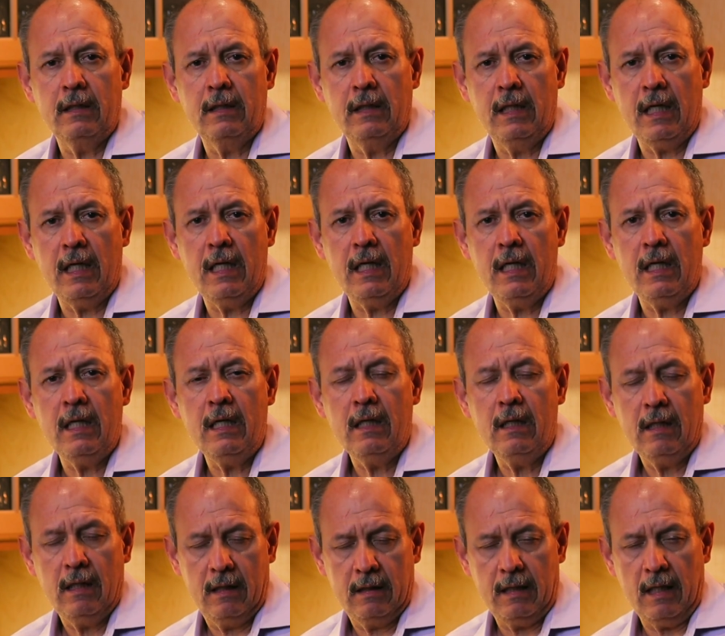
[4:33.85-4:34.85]
di,
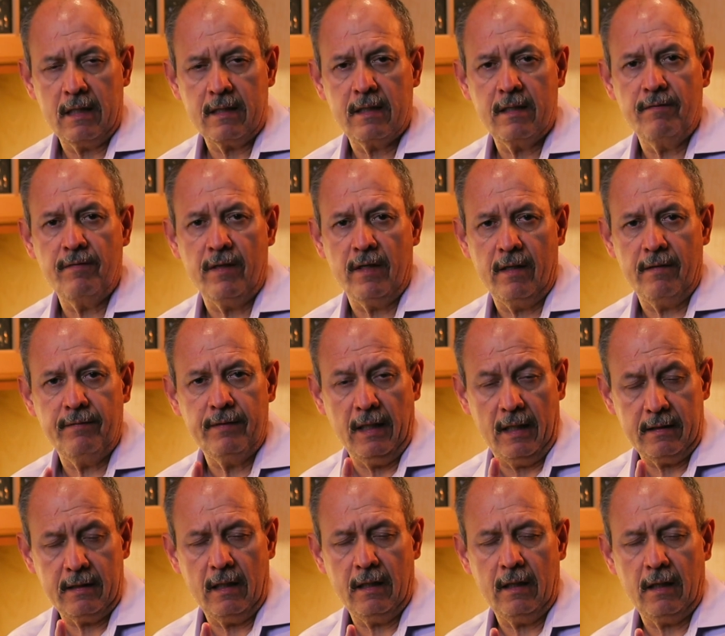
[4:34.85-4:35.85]
that's the verb,
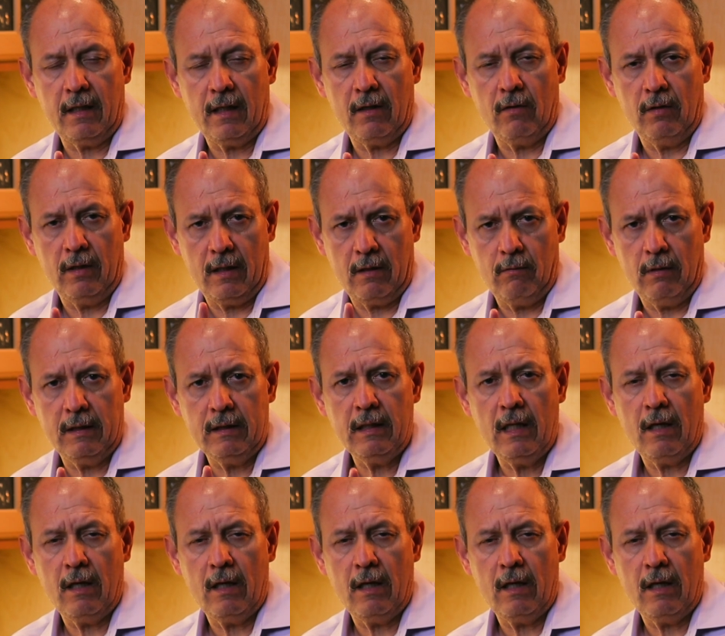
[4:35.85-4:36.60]
that's an irregular one.